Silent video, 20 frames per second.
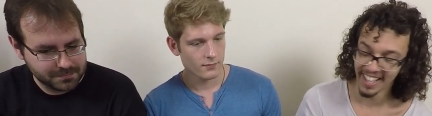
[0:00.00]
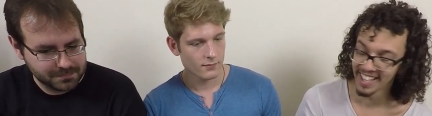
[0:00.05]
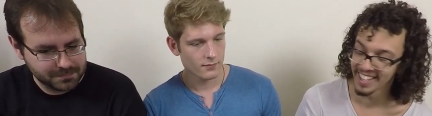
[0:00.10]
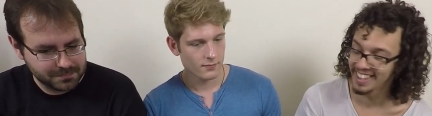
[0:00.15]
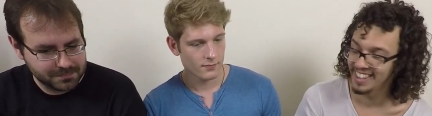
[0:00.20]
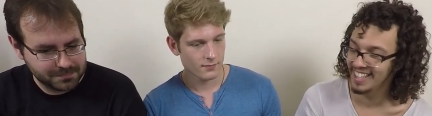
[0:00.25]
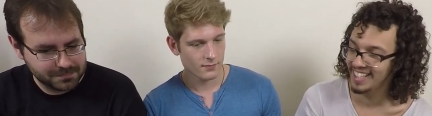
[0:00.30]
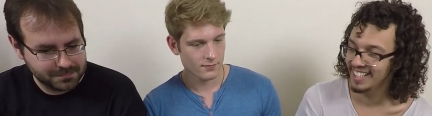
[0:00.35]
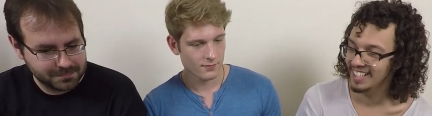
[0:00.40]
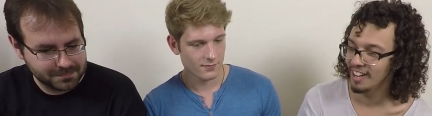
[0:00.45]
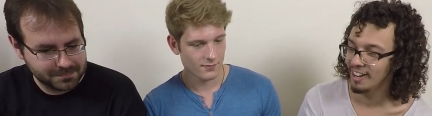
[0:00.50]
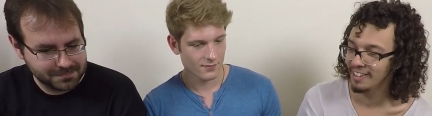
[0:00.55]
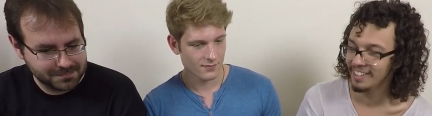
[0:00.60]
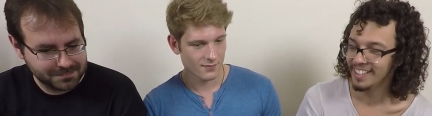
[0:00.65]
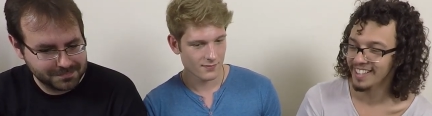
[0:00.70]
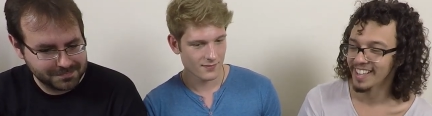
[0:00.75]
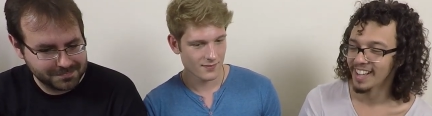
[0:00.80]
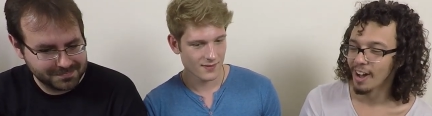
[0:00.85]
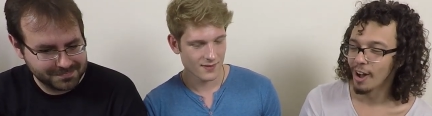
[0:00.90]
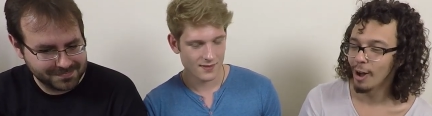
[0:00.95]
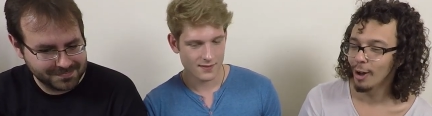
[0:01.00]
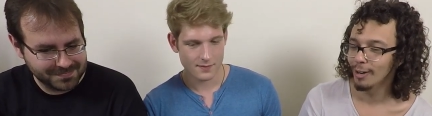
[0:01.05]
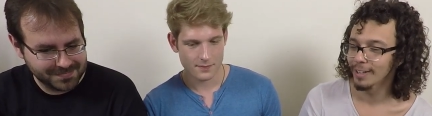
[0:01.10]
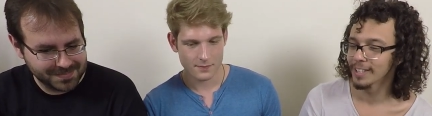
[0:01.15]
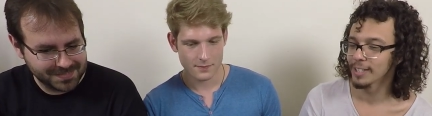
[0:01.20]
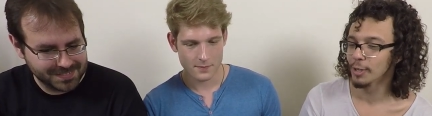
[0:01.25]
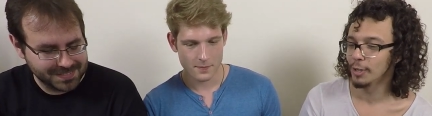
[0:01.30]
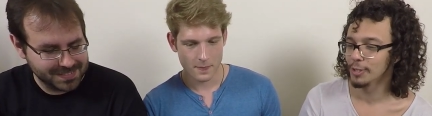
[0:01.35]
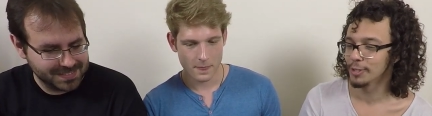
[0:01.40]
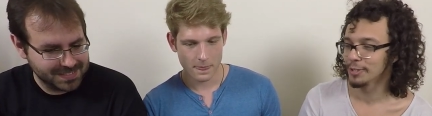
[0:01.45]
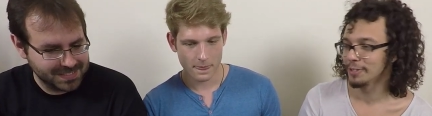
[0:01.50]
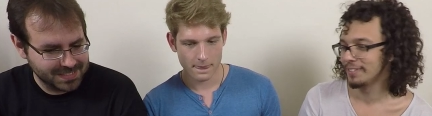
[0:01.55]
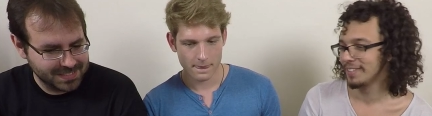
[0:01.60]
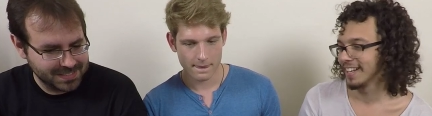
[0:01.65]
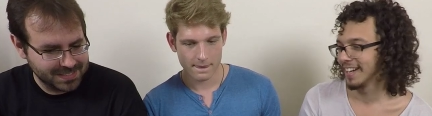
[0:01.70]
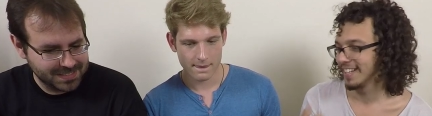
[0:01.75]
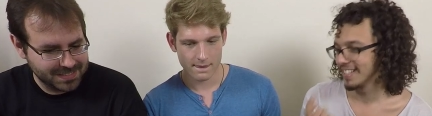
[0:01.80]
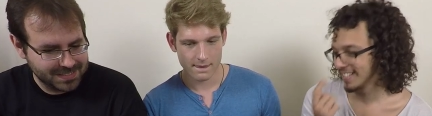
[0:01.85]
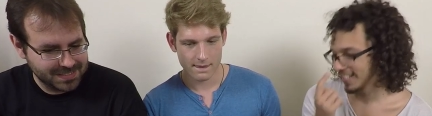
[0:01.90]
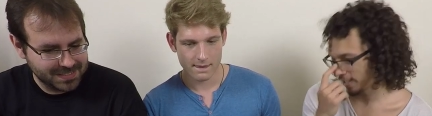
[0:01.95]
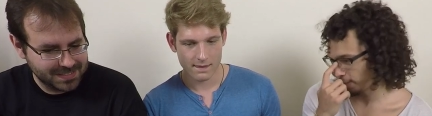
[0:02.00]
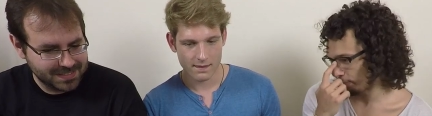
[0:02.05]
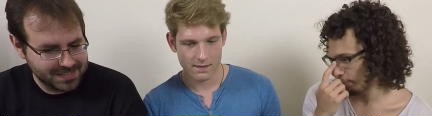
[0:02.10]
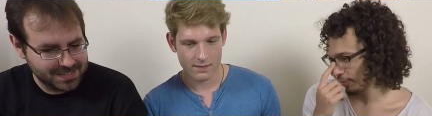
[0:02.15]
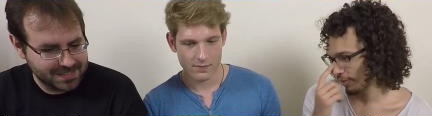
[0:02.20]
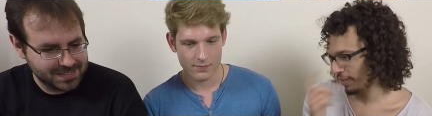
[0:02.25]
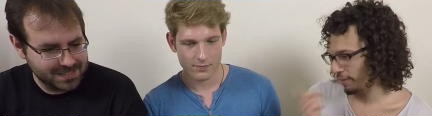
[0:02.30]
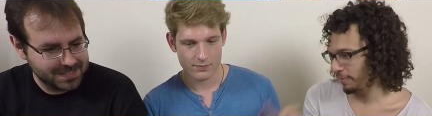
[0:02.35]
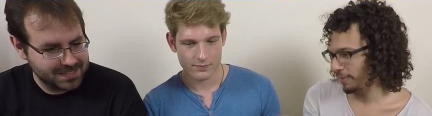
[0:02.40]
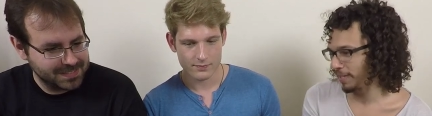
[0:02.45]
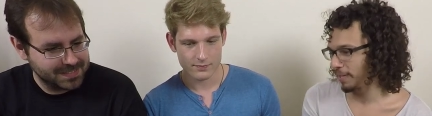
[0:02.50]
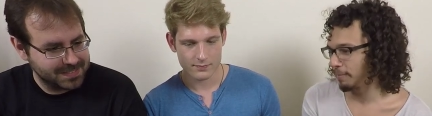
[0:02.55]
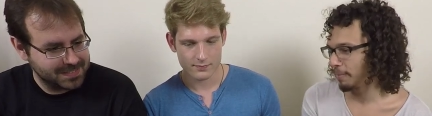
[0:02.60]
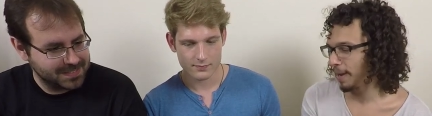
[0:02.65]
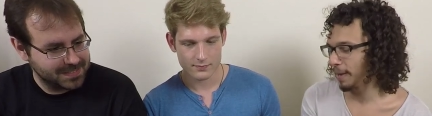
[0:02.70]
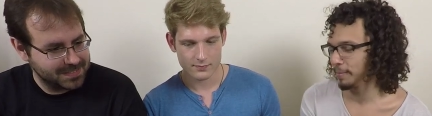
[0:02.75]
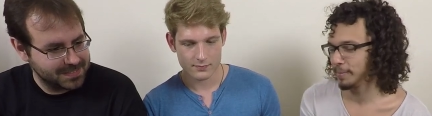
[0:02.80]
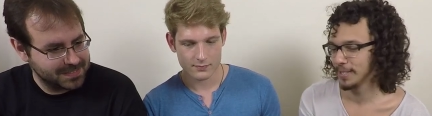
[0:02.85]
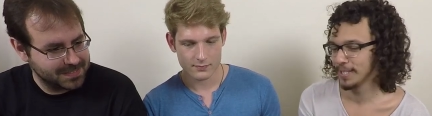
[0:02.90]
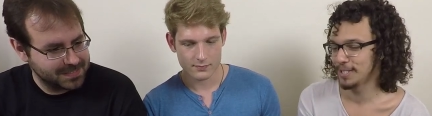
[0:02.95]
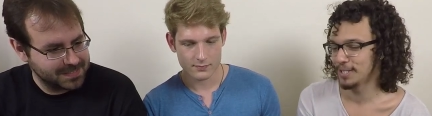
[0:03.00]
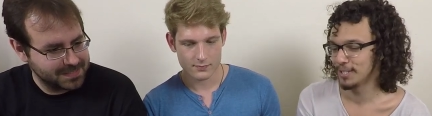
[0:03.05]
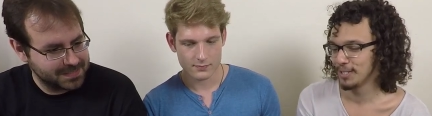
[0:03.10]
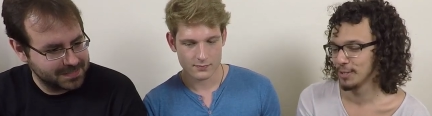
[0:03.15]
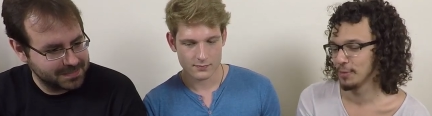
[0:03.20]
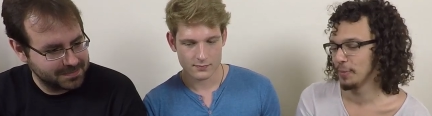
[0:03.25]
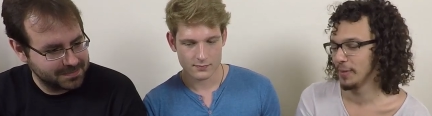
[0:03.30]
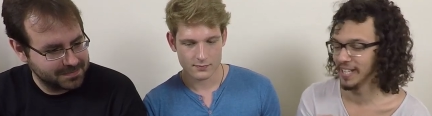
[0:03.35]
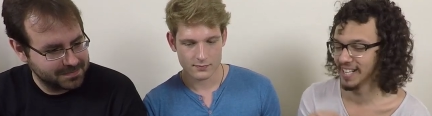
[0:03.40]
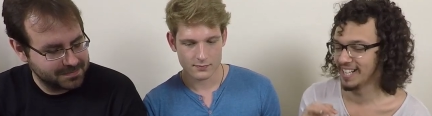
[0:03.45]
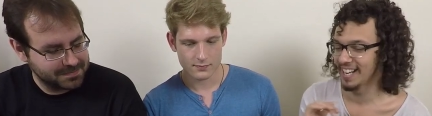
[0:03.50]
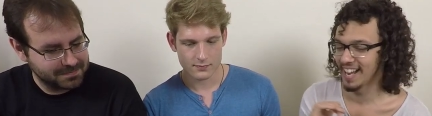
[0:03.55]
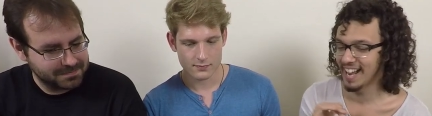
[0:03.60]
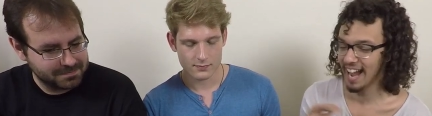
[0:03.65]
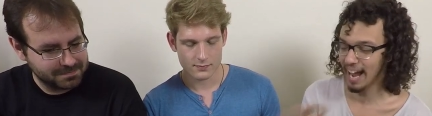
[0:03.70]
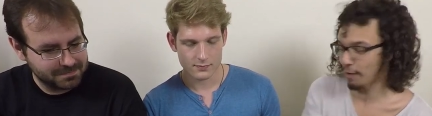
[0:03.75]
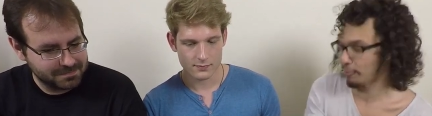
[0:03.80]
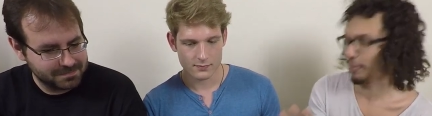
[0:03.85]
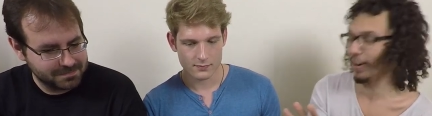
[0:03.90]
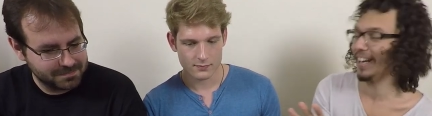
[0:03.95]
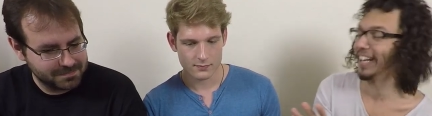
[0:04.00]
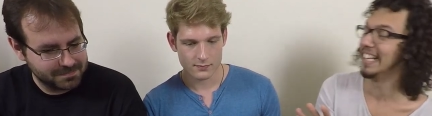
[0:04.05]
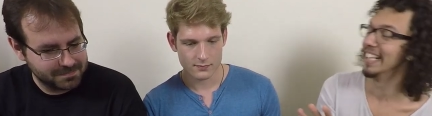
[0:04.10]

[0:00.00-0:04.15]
Speaker 1: think Ollie not doing that is actually putting him in a better position to win outright.